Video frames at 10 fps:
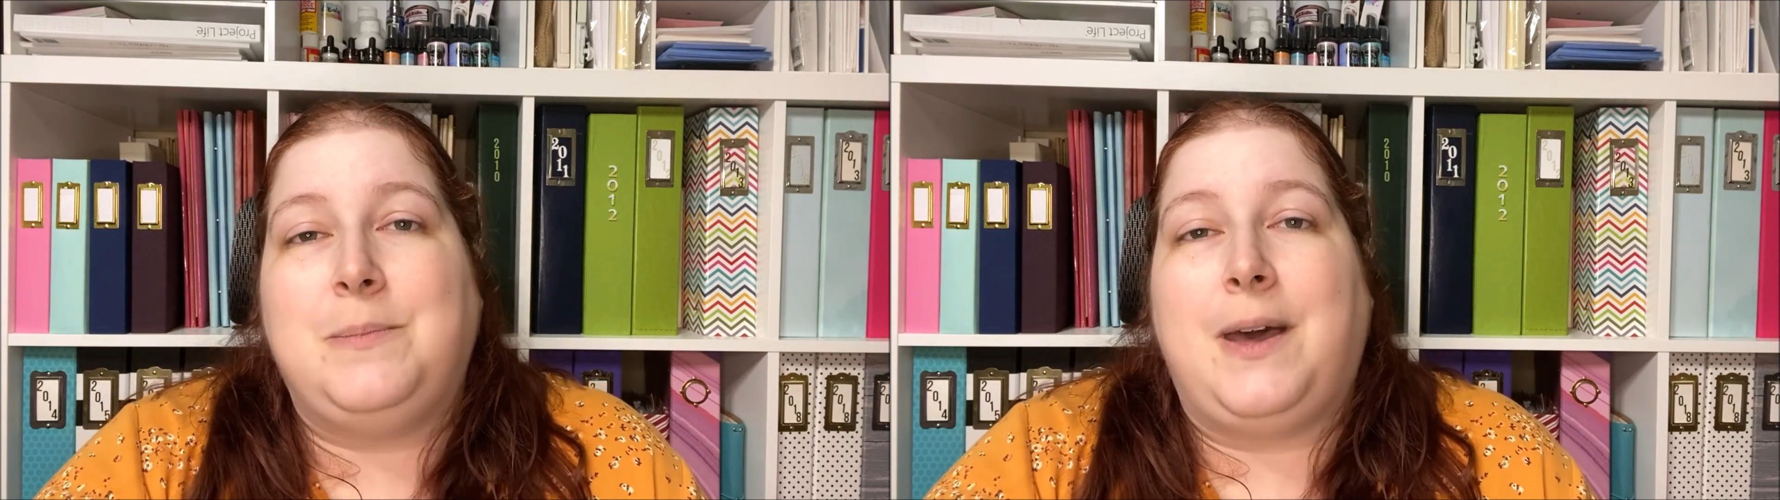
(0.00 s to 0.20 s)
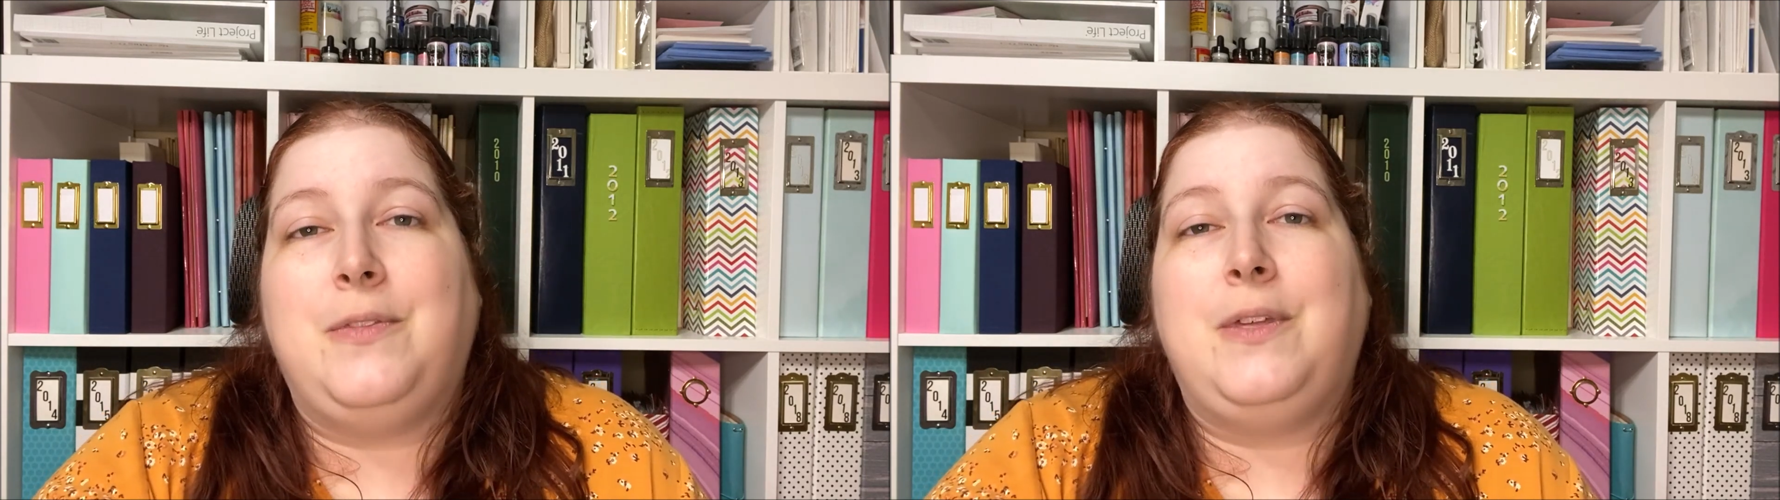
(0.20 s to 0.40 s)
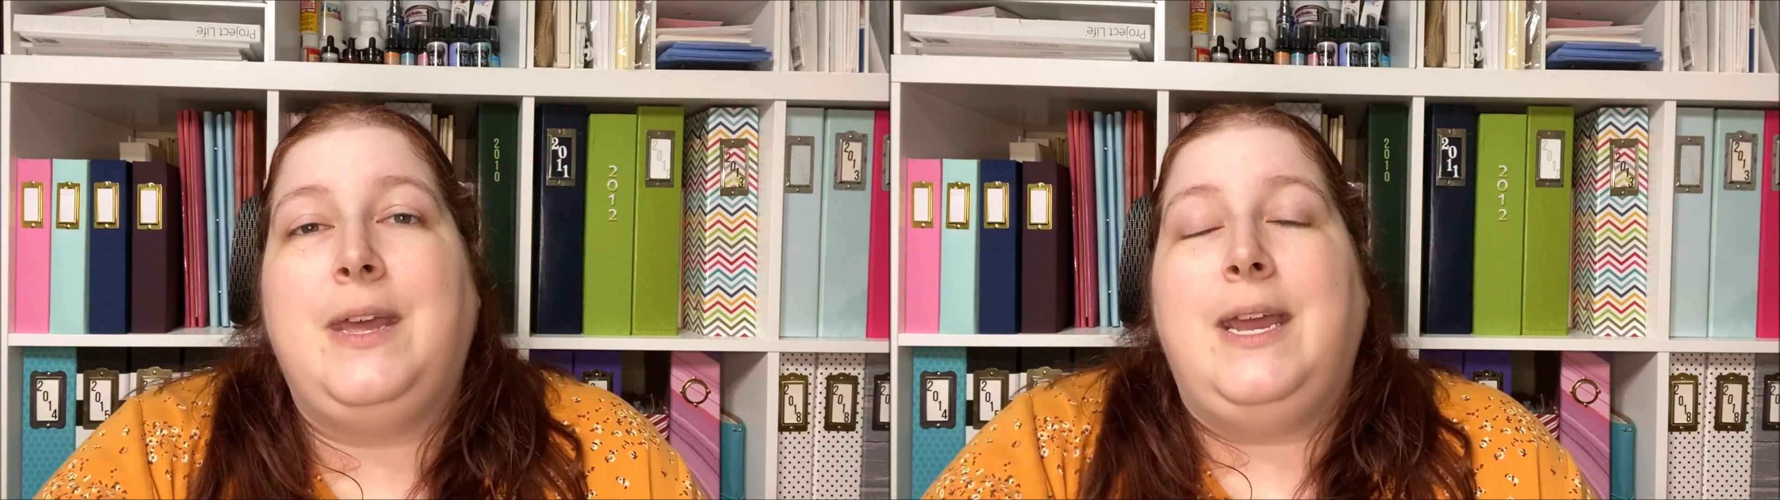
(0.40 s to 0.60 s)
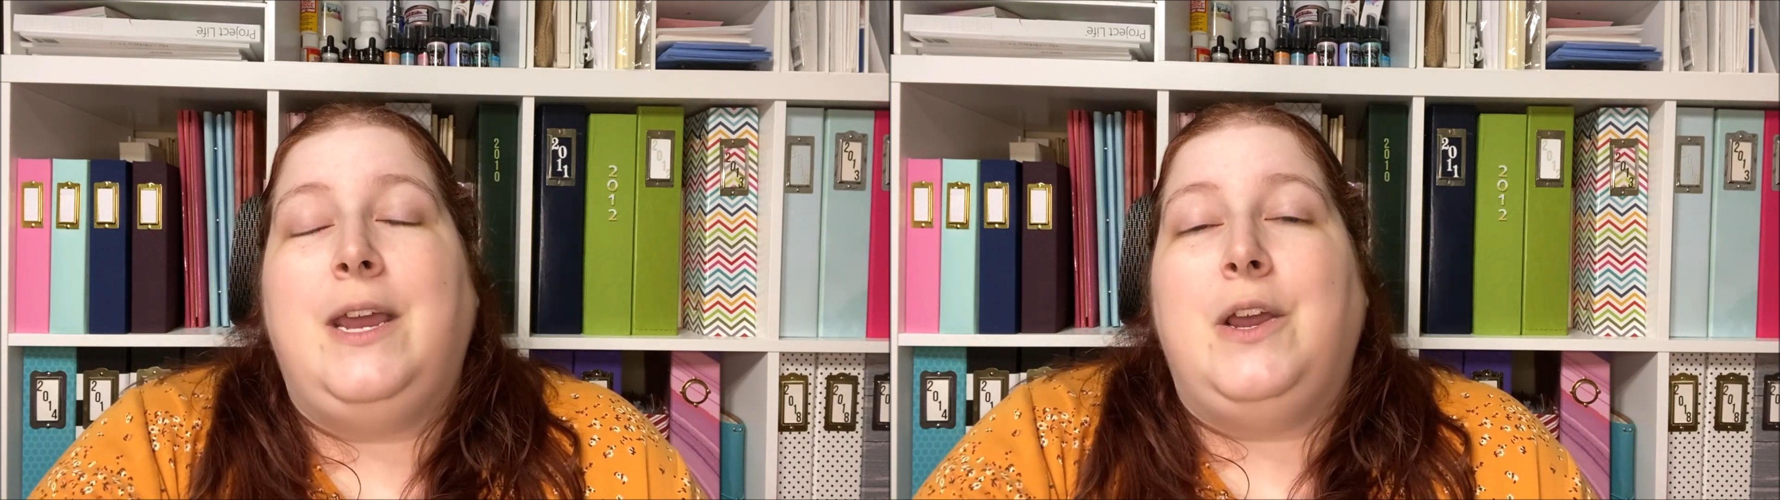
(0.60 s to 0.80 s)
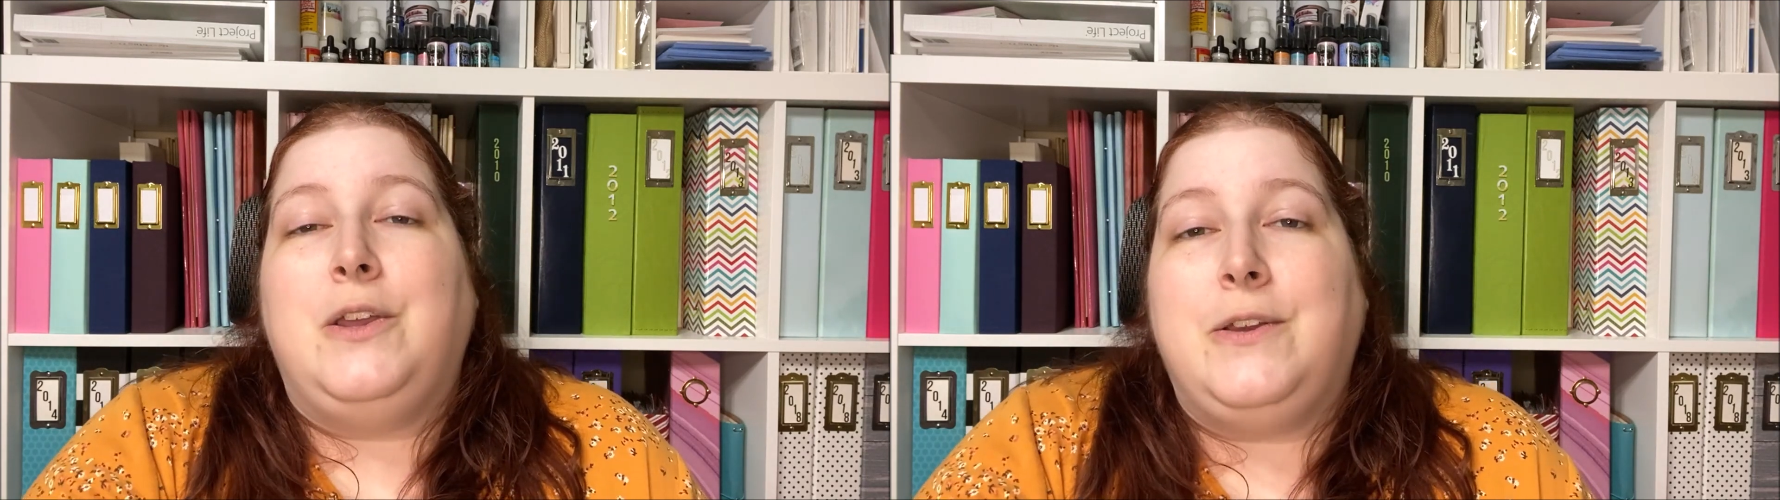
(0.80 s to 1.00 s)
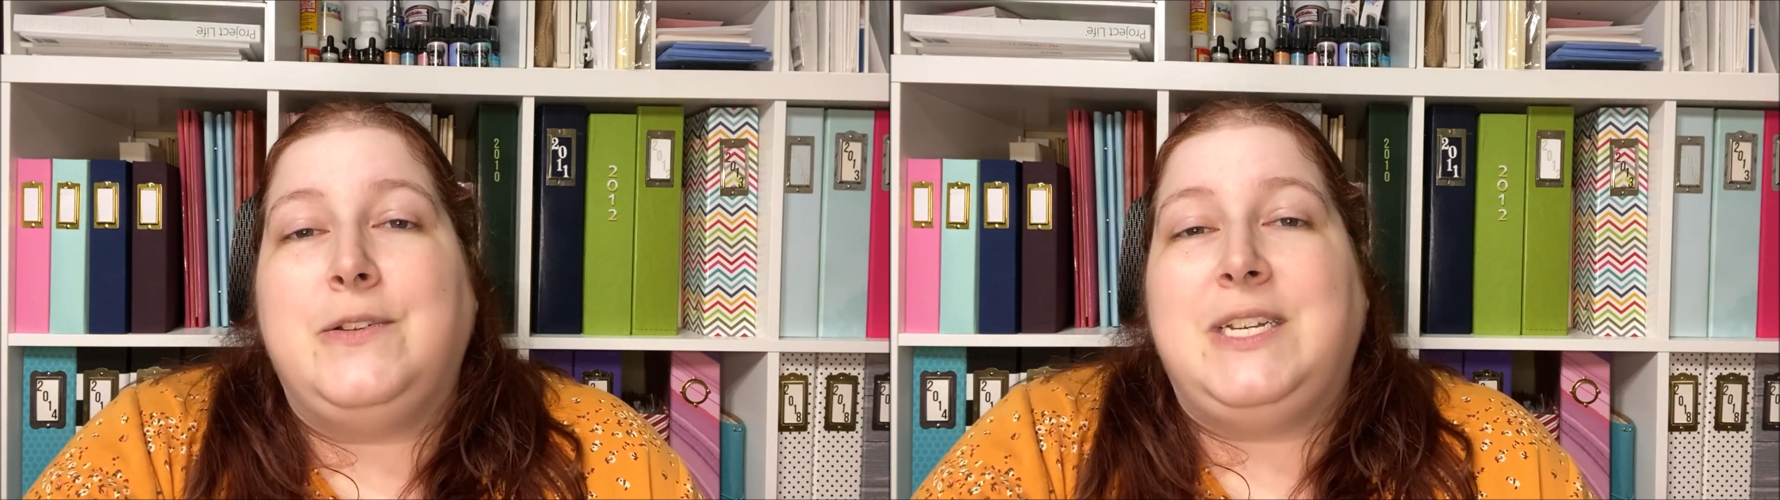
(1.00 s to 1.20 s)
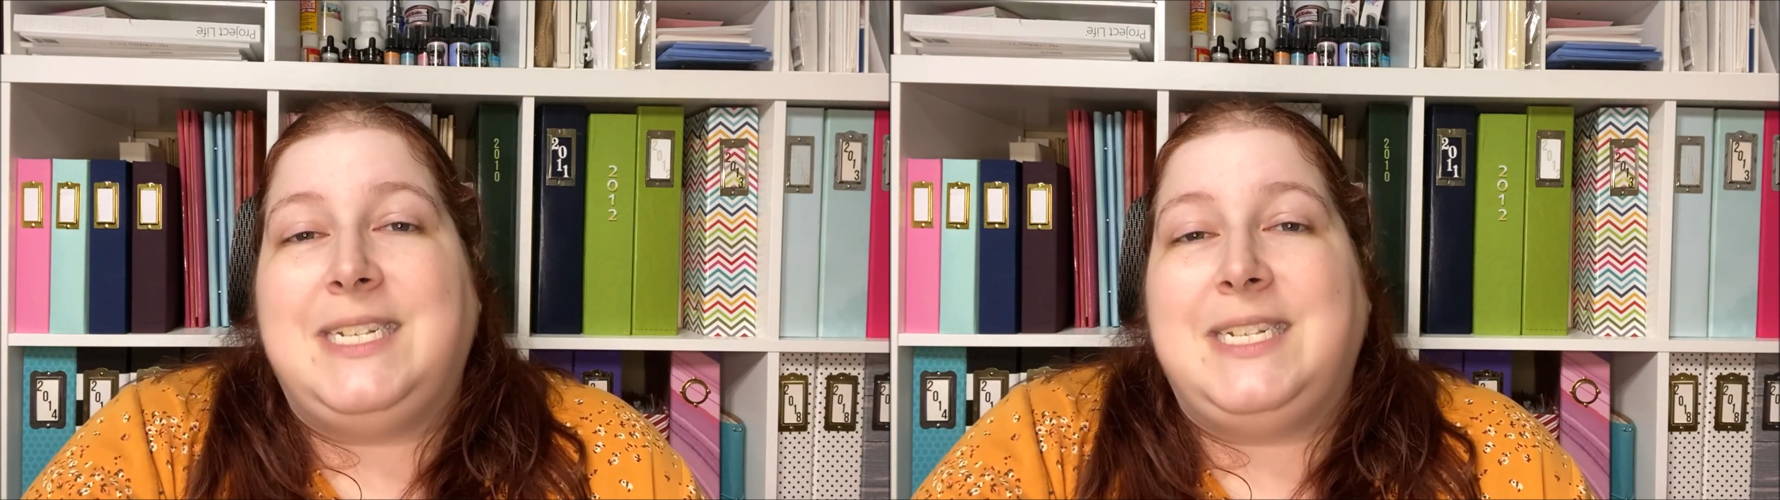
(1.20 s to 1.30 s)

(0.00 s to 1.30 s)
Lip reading: a month using